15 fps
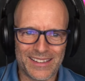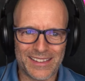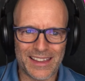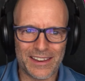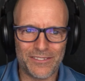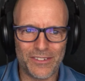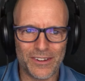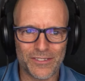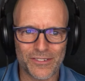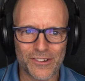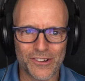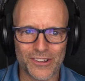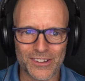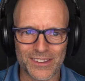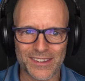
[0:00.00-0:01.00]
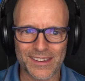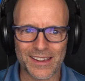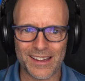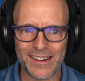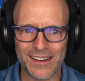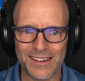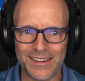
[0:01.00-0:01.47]
Then we've got
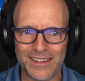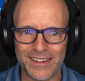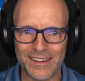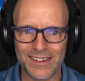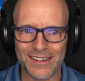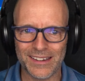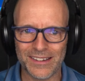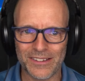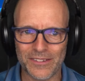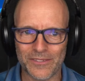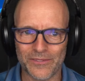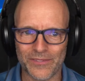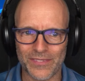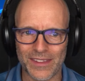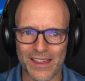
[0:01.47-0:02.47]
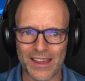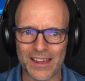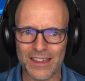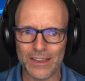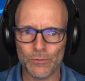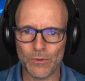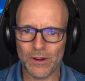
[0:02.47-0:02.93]
Galen here.
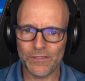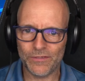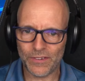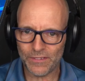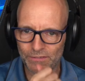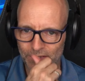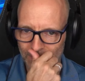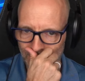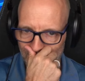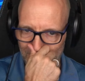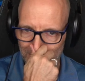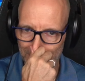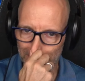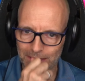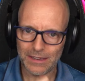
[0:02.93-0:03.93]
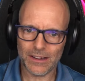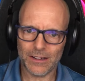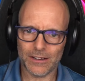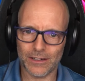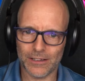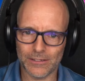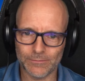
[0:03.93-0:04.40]
Hi, 150.
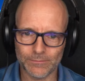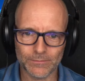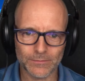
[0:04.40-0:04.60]
Yeah.